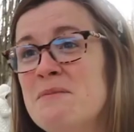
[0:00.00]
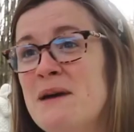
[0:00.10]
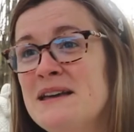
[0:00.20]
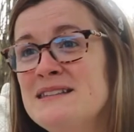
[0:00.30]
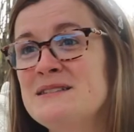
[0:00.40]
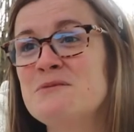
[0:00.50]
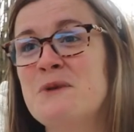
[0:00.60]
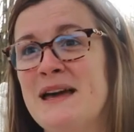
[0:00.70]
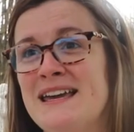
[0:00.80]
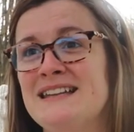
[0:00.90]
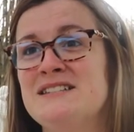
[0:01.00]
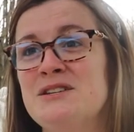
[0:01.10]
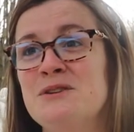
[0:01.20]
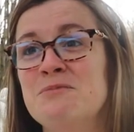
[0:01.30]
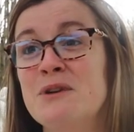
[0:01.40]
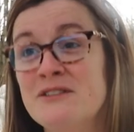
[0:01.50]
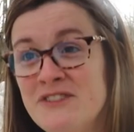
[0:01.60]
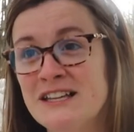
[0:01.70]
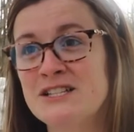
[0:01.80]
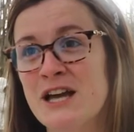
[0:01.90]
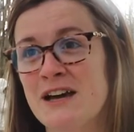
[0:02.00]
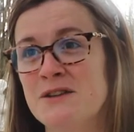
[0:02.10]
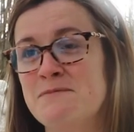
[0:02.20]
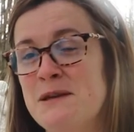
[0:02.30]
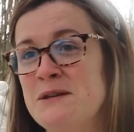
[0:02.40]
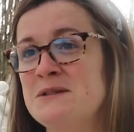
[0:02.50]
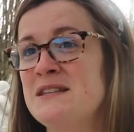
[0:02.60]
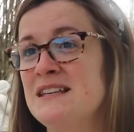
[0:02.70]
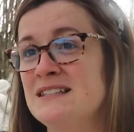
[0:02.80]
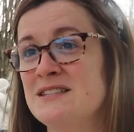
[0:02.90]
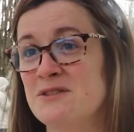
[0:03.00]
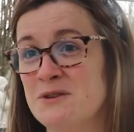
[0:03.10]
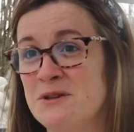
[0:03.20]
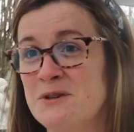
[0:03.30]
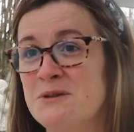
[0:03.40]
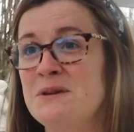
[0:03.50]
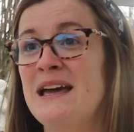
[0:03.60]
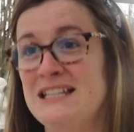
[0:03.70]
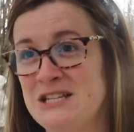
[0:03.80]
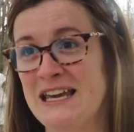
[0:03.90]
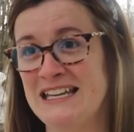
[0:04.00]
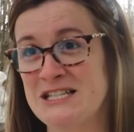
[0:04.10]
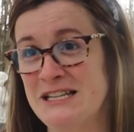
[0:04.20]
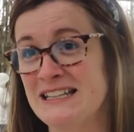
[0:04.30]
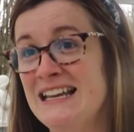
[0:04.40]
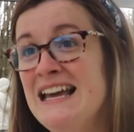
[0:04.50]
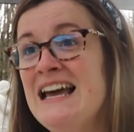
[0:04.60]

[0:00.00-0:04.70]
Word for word: the best way to prevent child abuse is through education